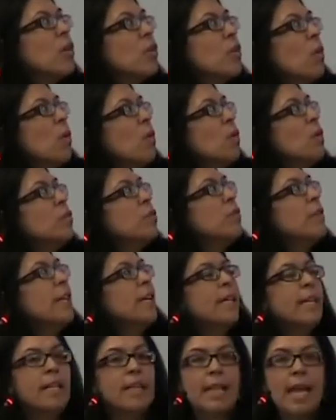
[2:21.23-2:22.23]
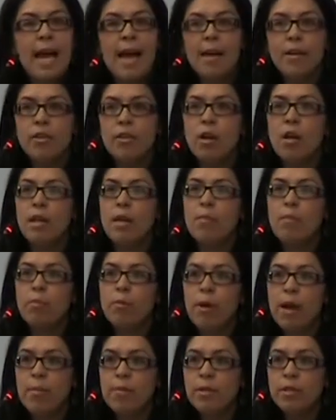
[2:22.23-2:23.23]
Goldring, Landau, and
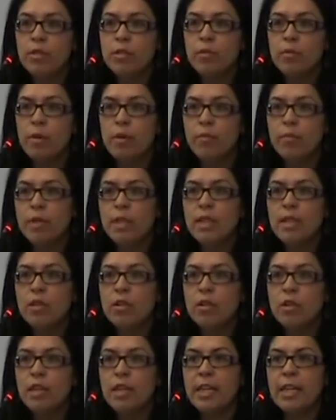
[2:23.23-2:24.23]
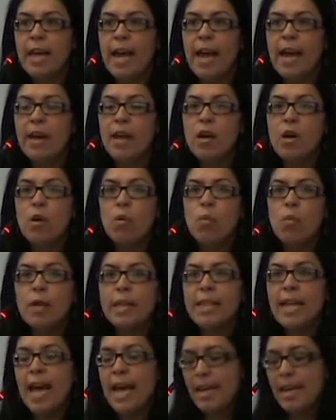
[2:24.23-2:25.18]
Prebish who are really looking at what